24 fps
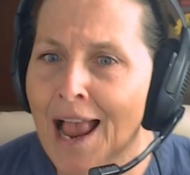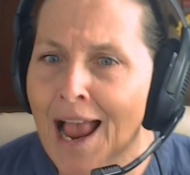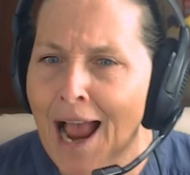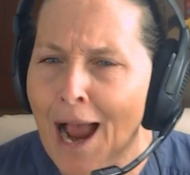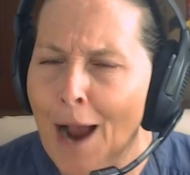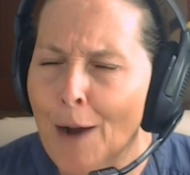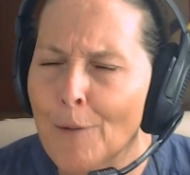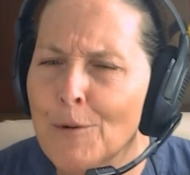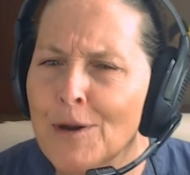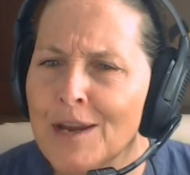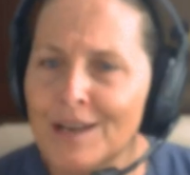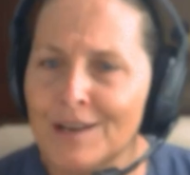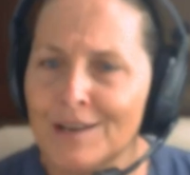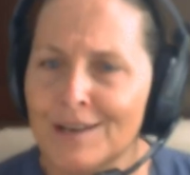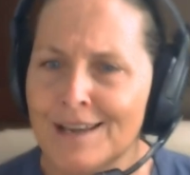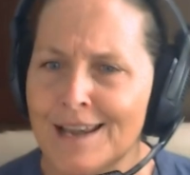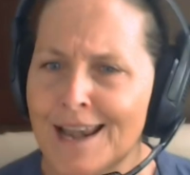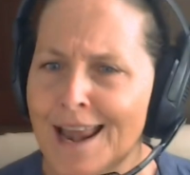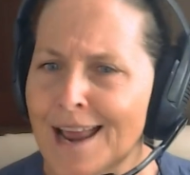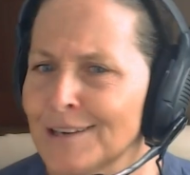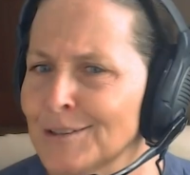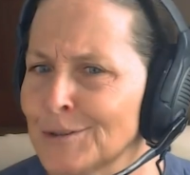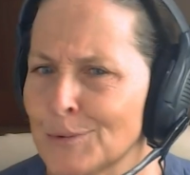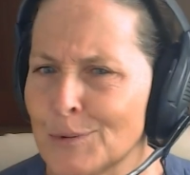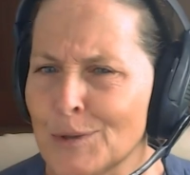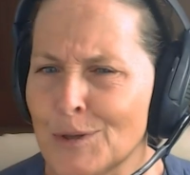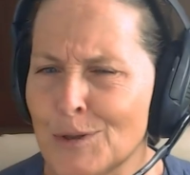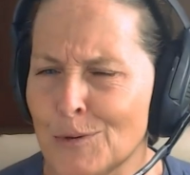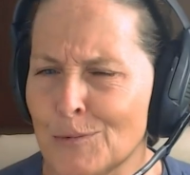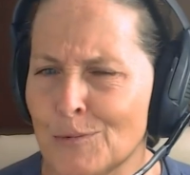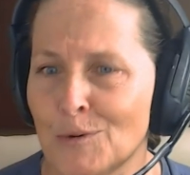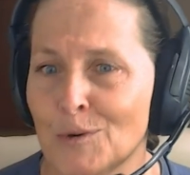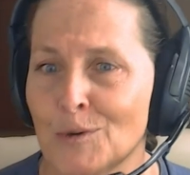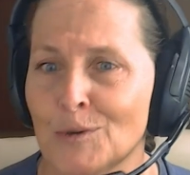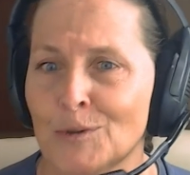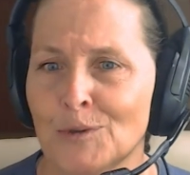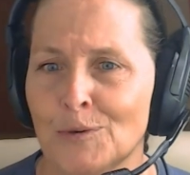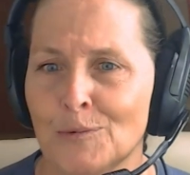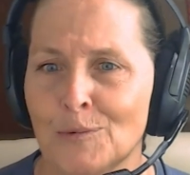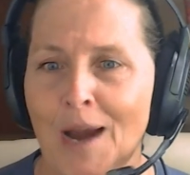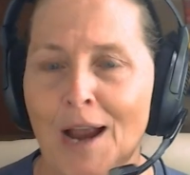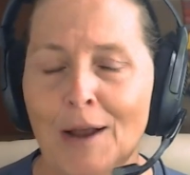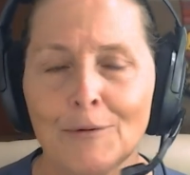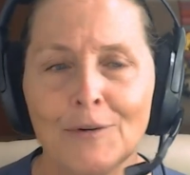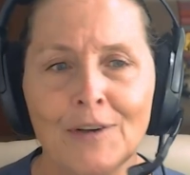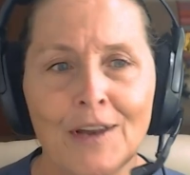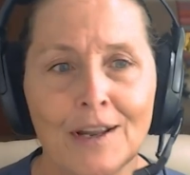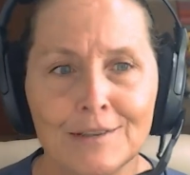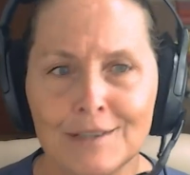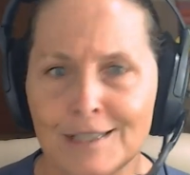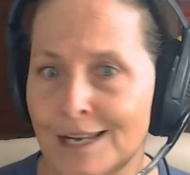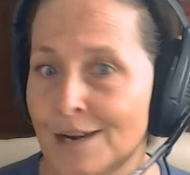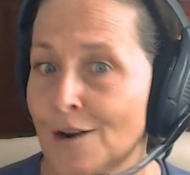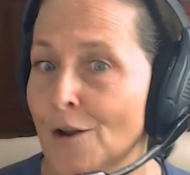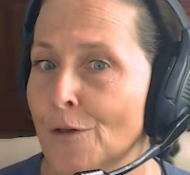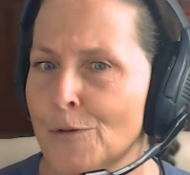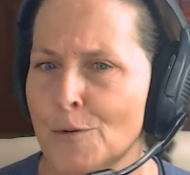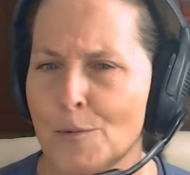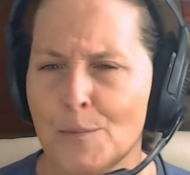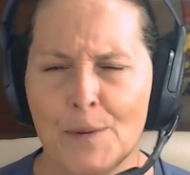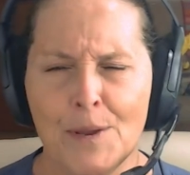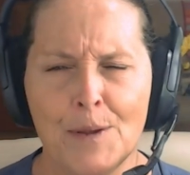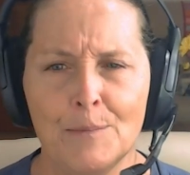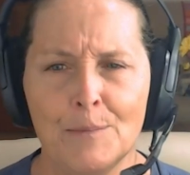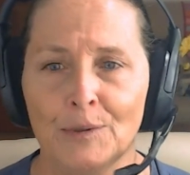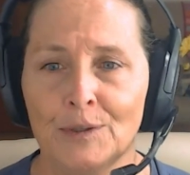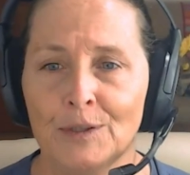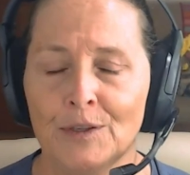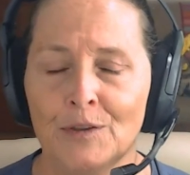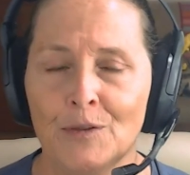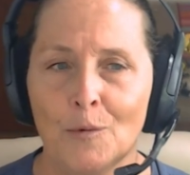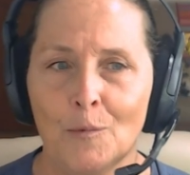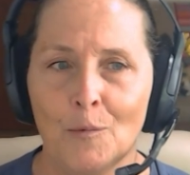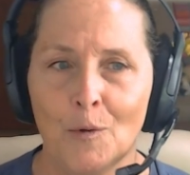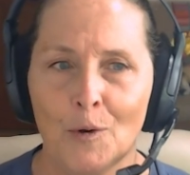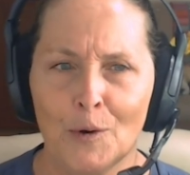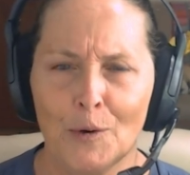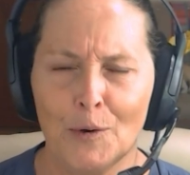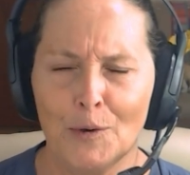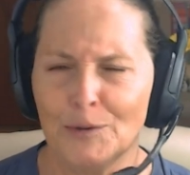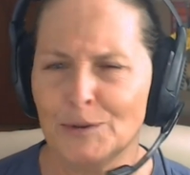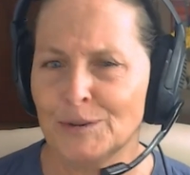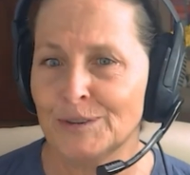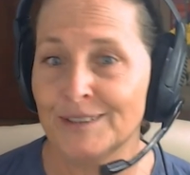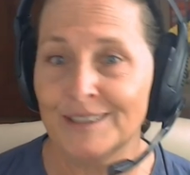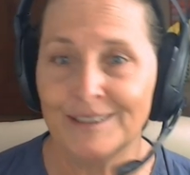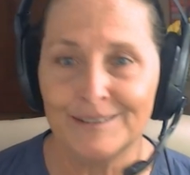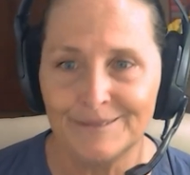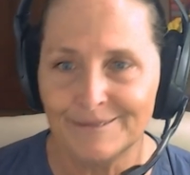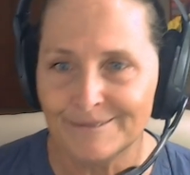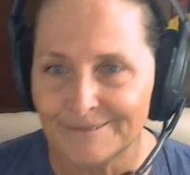how we connect with the world around us and other people in the world.